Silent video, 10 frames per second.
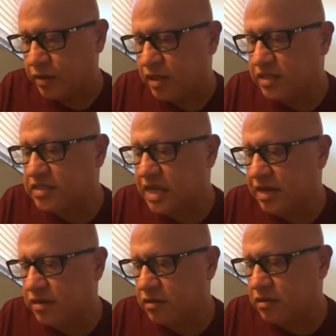He
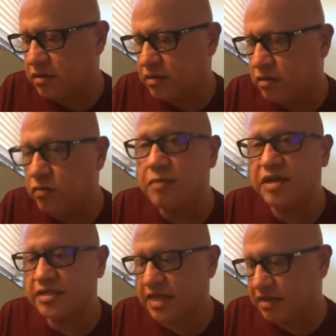said, You want me
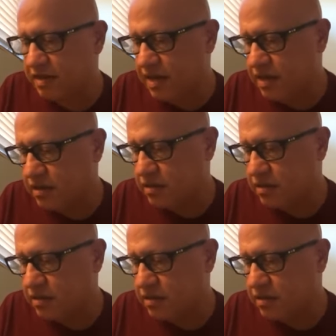to take that?